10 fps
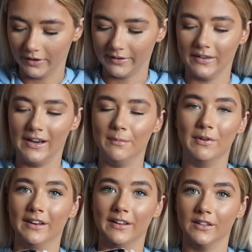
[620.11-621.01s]
like the
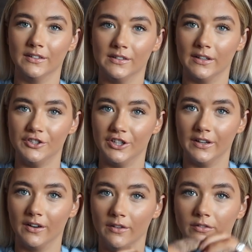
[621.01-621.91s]
label in it doesn't say
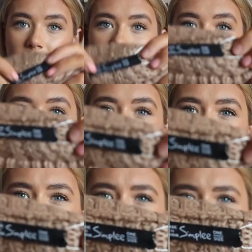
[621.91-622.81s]
Shein either, it
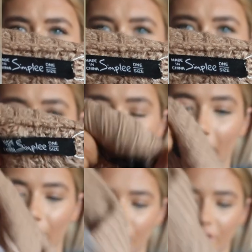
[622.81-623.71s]
says
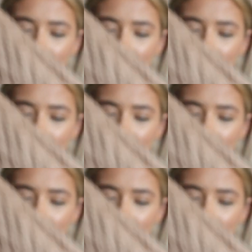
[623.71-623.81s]
something else,